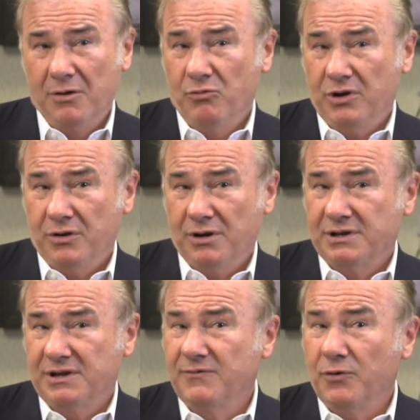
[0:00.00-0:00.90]

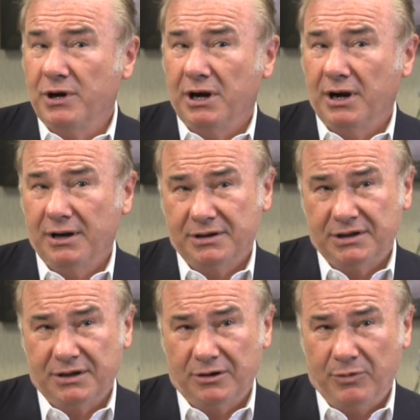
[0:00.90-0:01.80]
because it's very hard to
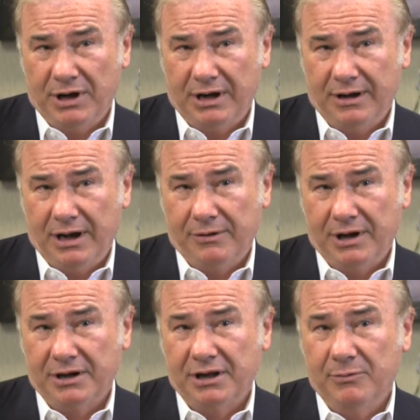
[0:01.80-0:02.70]
tear apart a
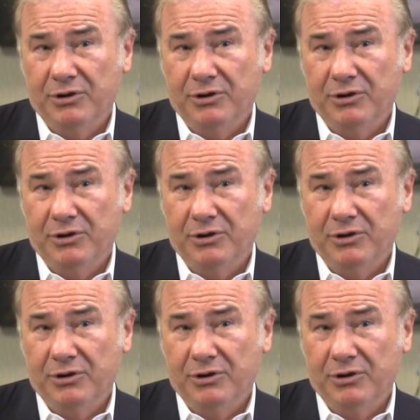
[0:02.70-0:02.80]
hierarchy.